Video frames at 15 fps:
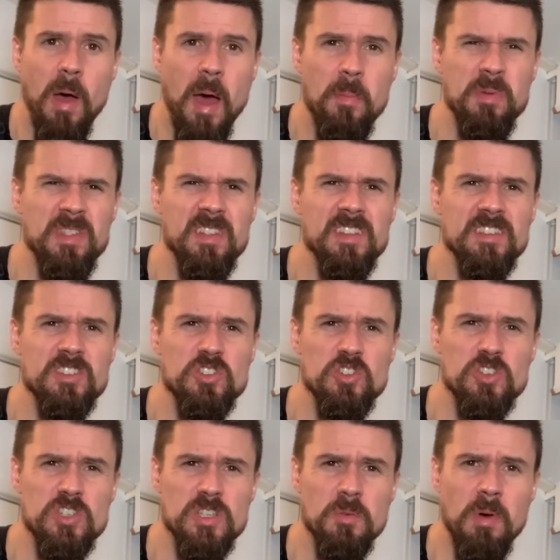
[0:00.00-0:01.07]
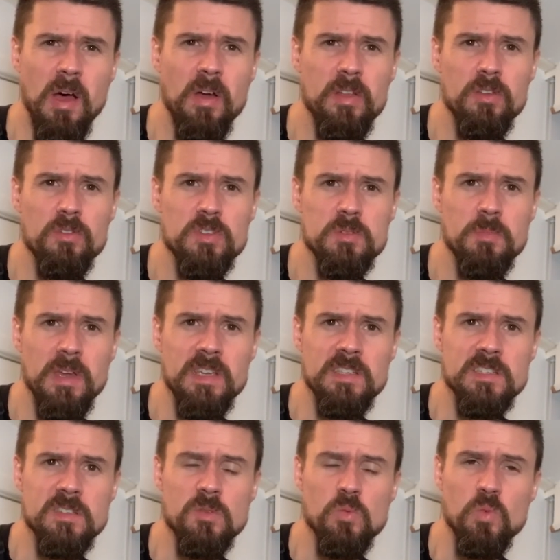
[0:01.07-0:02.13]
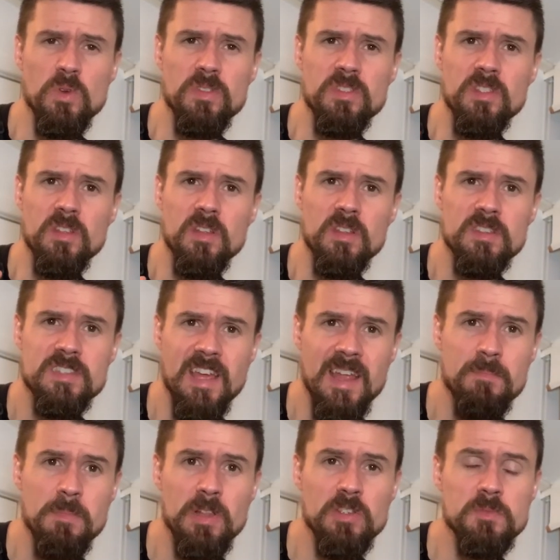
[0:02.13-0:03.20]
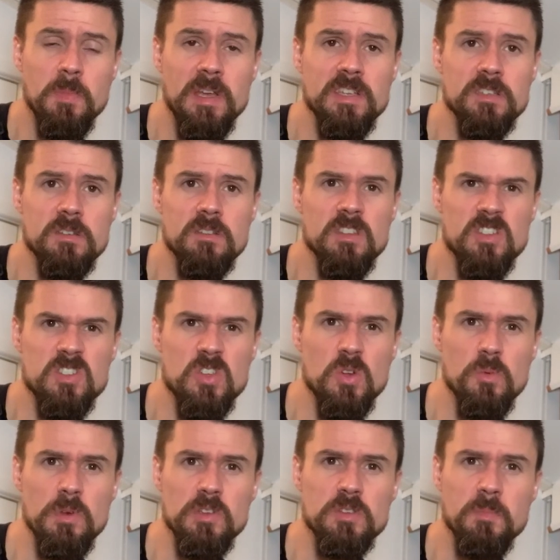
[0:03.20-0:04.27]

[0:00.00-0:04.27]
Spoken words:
happy that there's just about enough space with the 10mm spacer and the 2mm